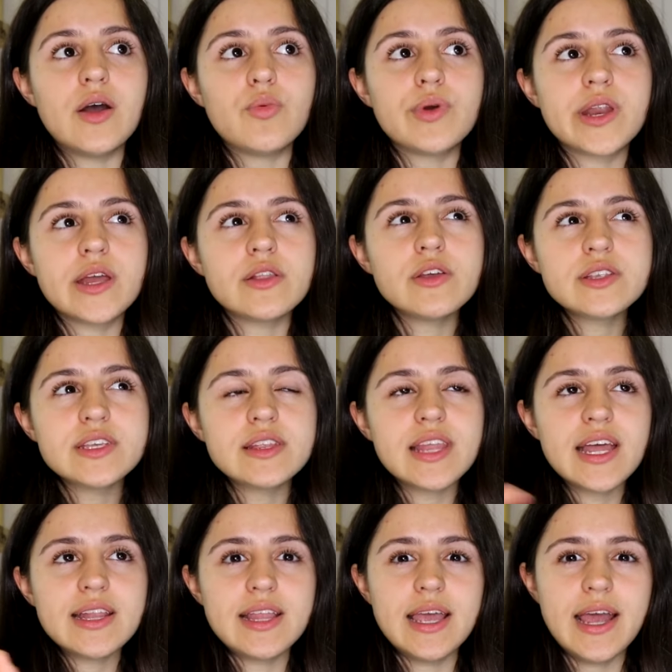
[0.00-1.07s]
When I looked at
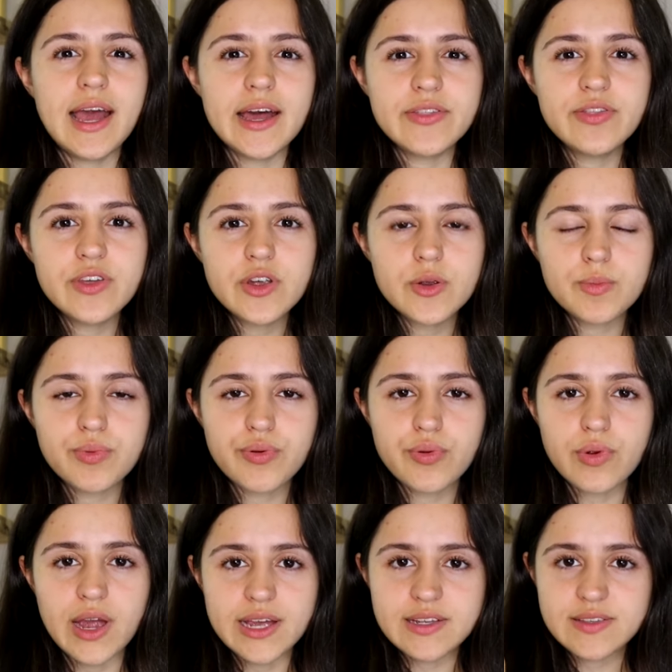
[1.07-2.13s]
that, they had their
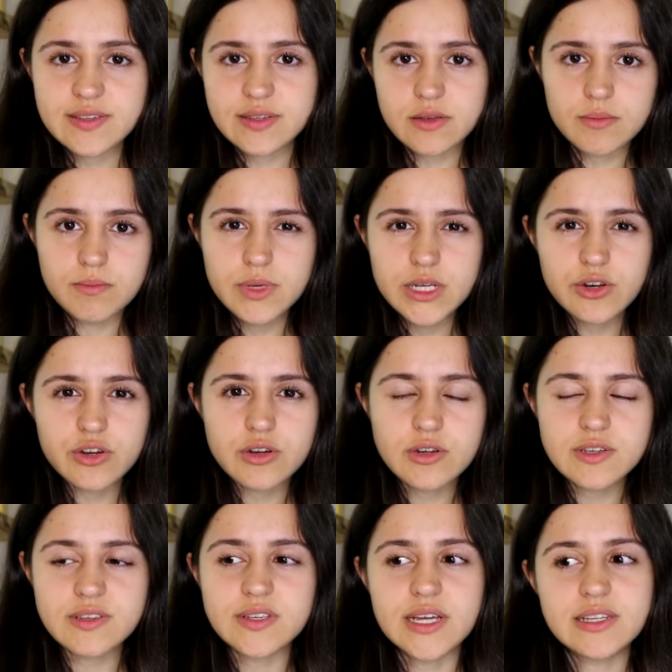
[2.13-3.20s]
price
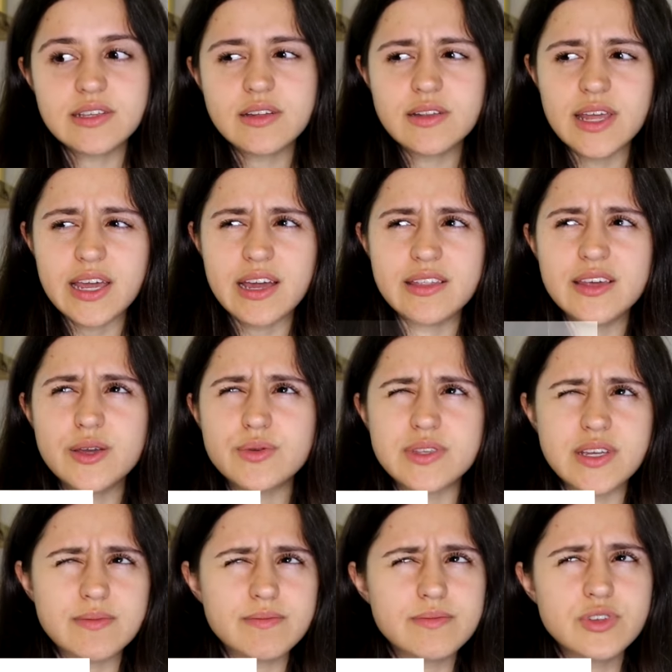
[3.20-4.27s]
meter set to like, I think it was
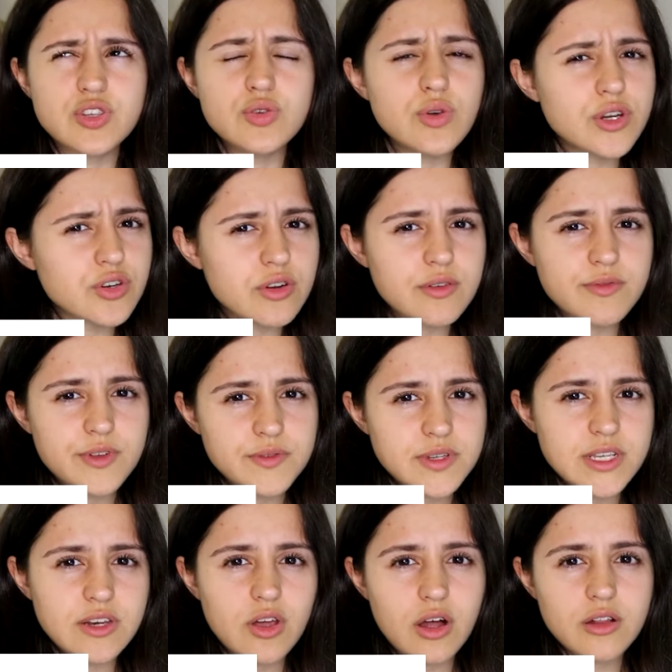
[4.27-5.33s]
like
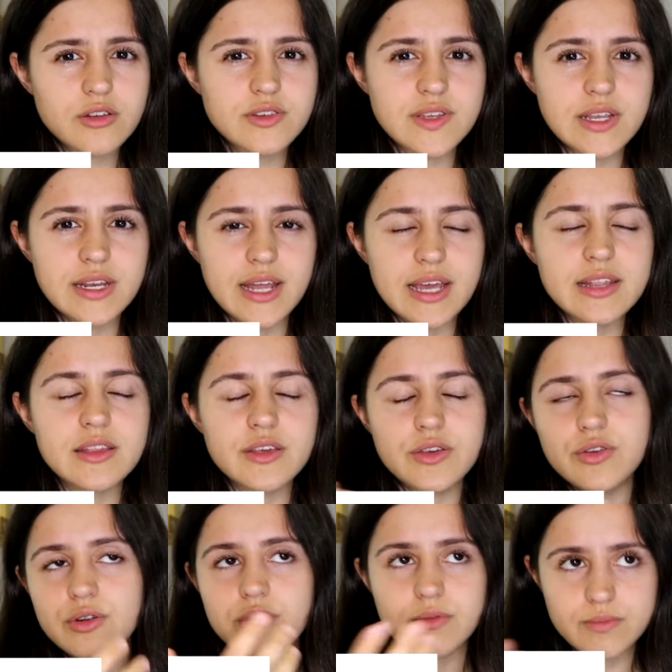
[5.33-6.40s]
$215 a night that
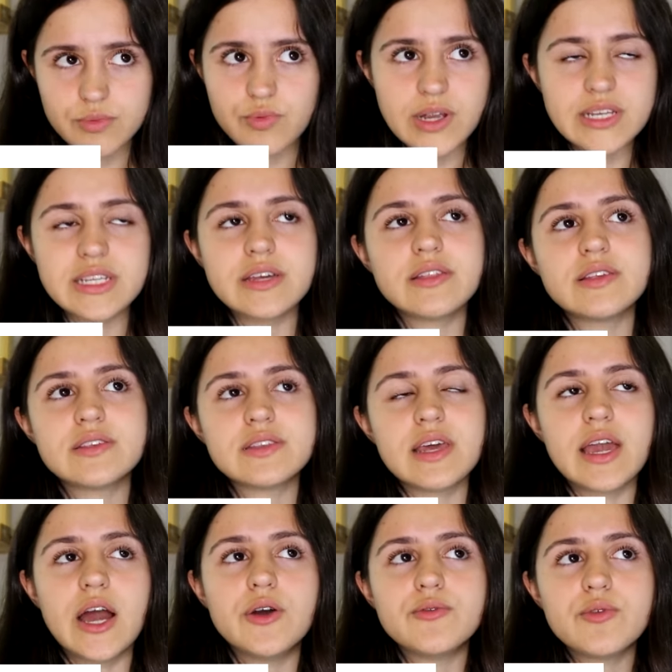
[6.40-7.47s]
you're renting this
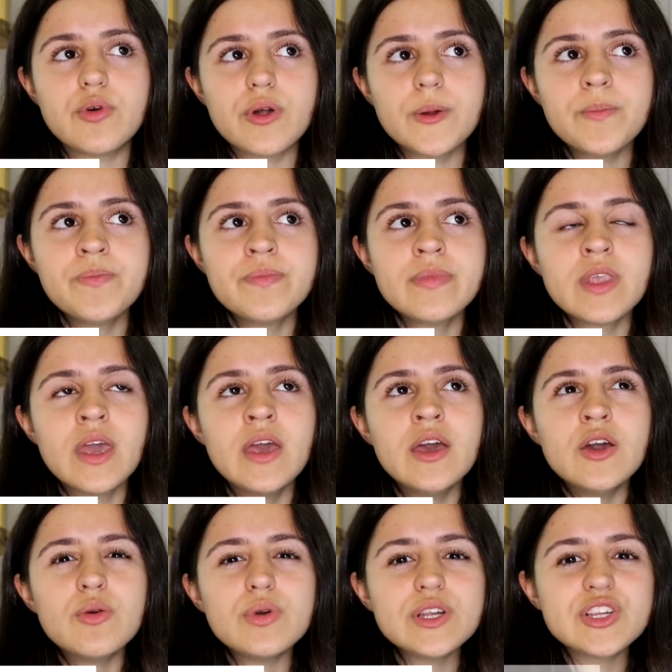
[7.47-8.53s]
thing out for,
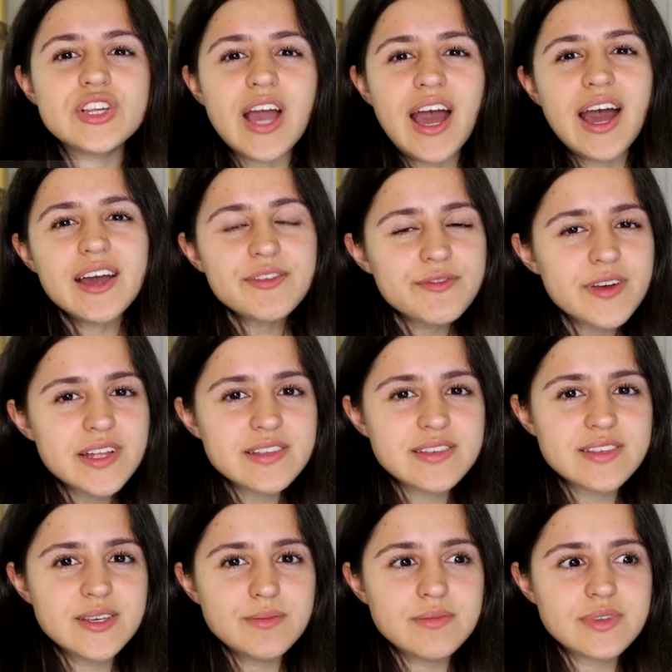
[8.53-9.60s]
which I felt
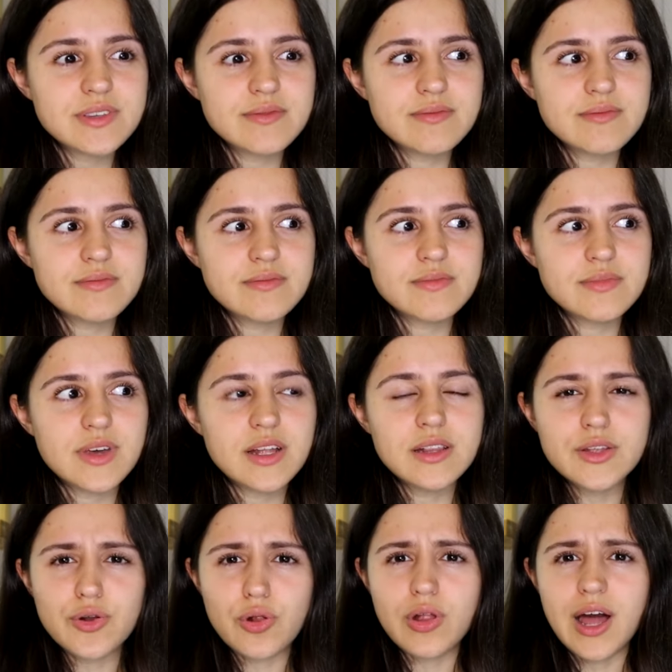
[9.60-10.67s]
seemed a
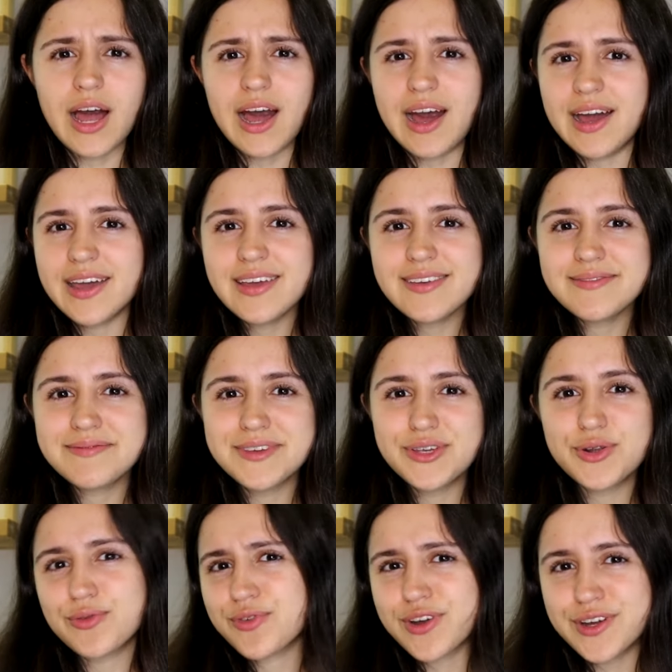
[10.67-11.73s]
little high, you
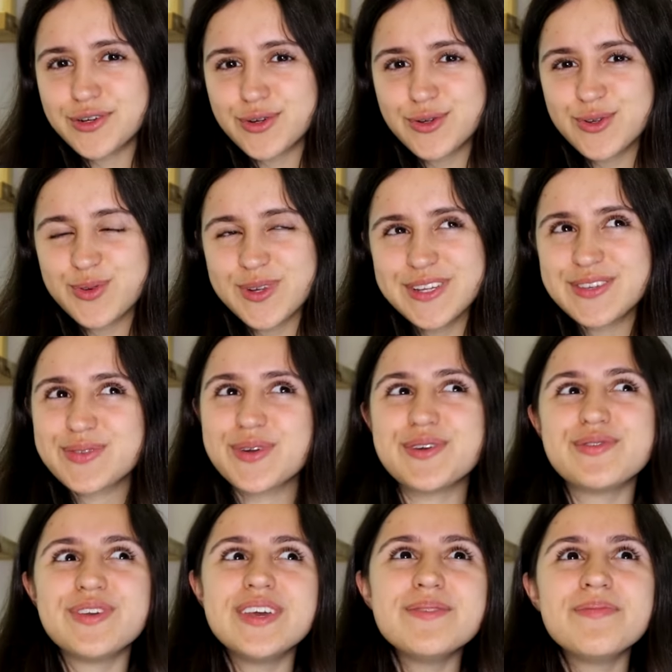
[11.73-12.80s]
know, for 120 square
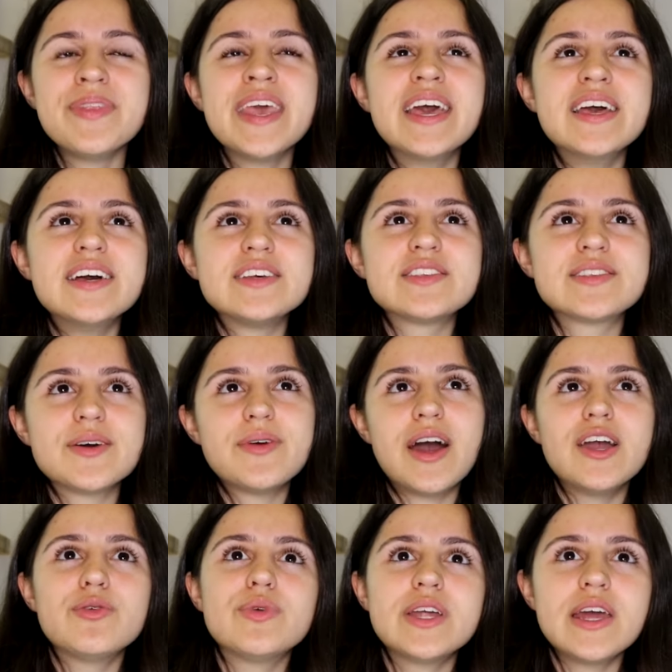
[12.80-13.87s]
feet. So
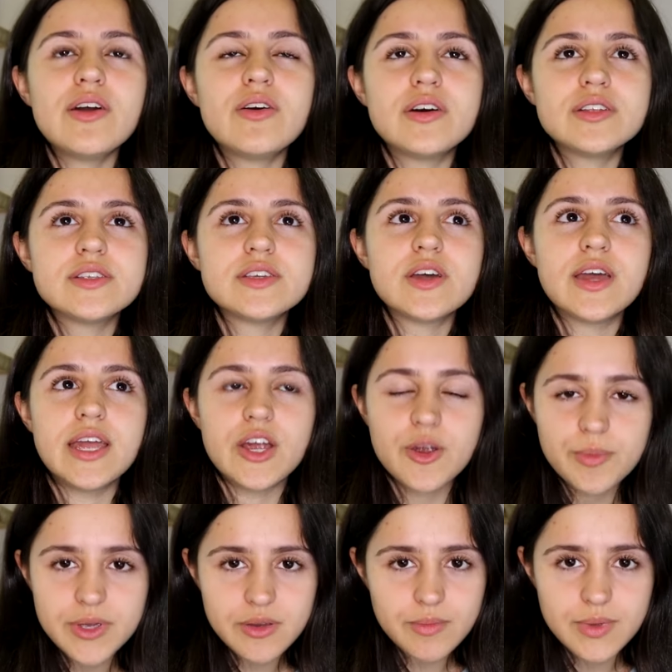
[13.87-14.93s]
I went out onto
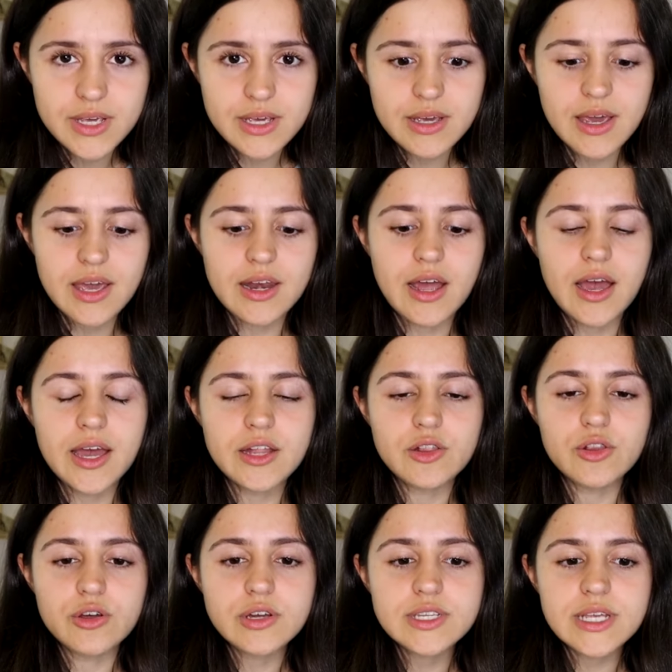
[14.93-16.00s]
Airbnb and I
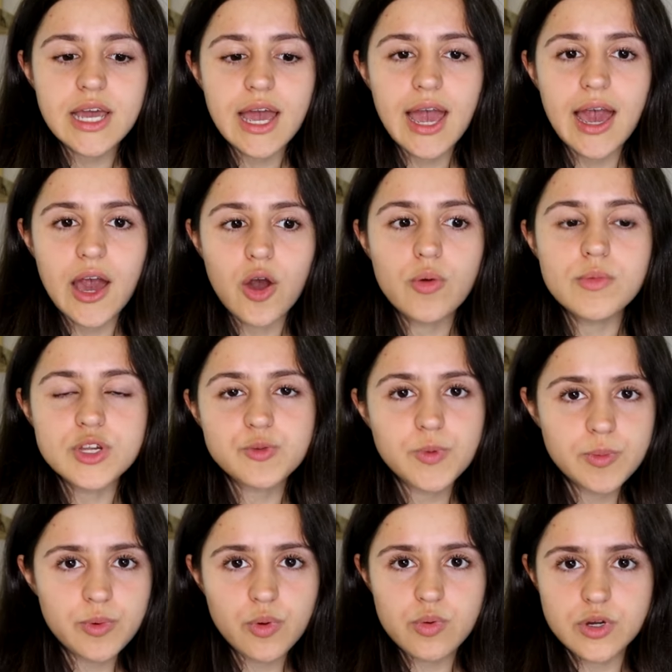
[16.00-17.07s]
looked at how much
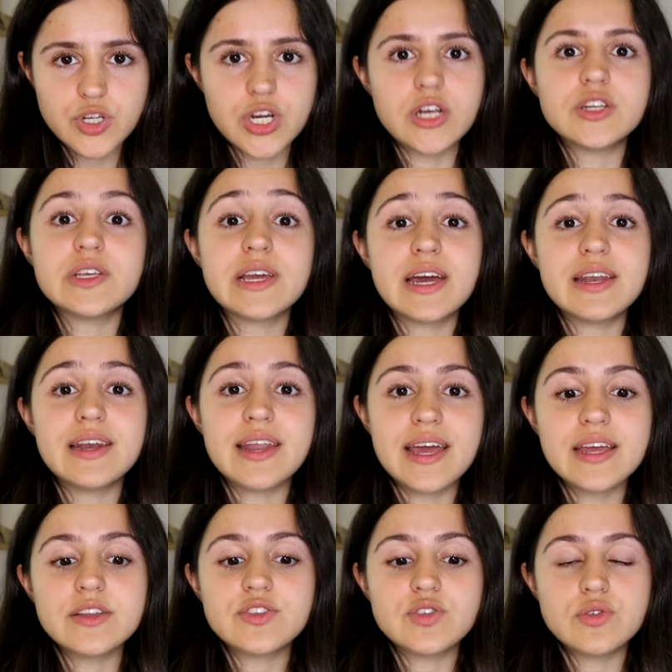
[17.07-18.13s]
people were charging a
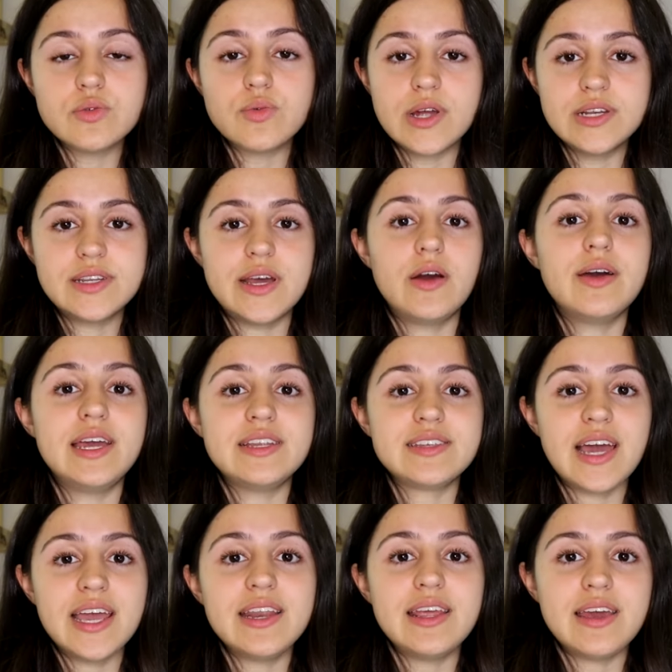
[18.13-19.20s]
night to rent out a
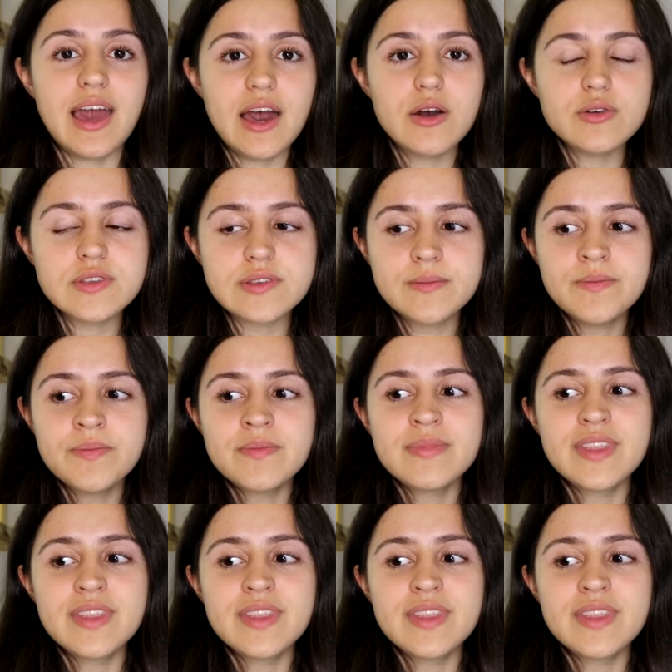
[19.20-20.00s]
tiny house.